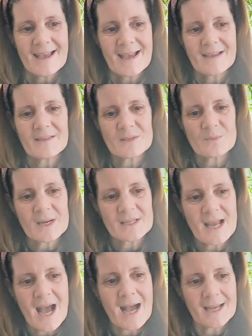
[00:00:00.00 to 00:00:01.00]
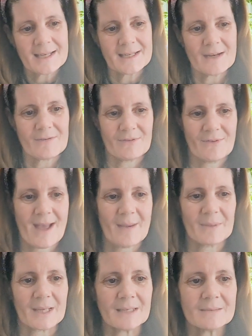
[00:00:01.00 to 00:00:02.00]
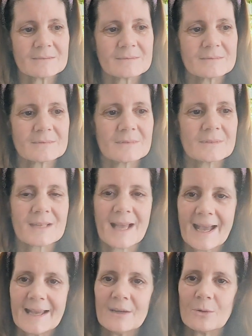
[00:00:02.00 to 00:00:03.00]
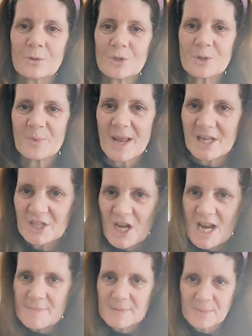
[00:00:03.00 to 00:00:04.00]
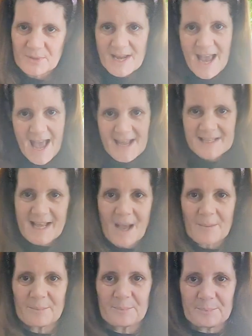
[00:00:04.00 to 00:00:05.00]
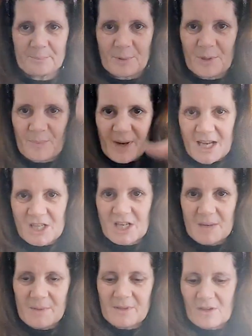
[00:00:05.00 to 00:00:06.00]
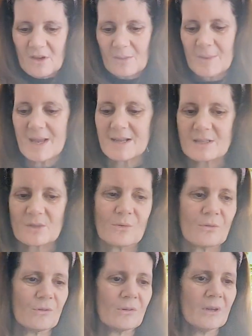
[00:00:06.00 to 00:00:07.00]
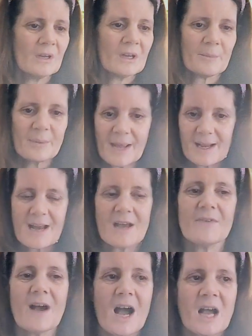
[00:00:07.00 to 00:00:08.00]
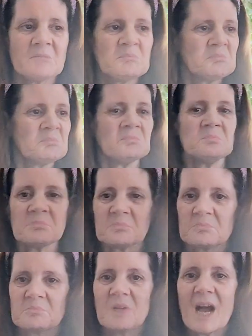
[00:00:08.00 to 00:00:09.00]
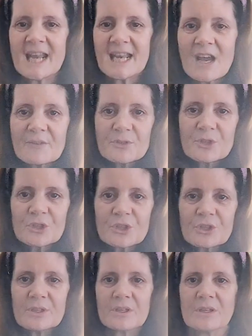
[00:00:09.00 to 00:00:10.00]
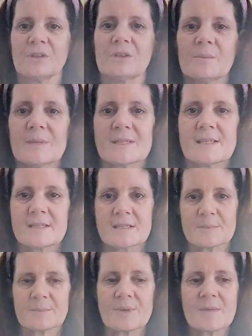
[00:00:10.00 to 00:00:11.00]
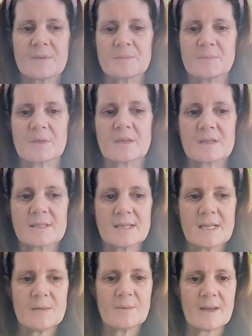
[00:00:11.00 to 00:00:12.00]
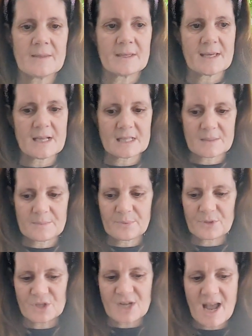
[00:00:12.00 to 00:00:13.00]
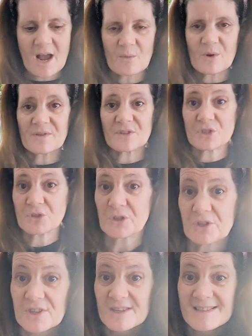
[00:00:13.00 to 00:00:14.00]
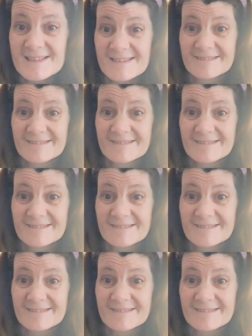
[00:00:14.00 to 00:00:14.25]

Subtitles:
And there's one target in every family, okay? All you black sheeps, put your hand up, put a black sheep in the comments, or a black love heart. I love you. You're my sisters and brothers, because anyone that gets pushed out, we're the truthers,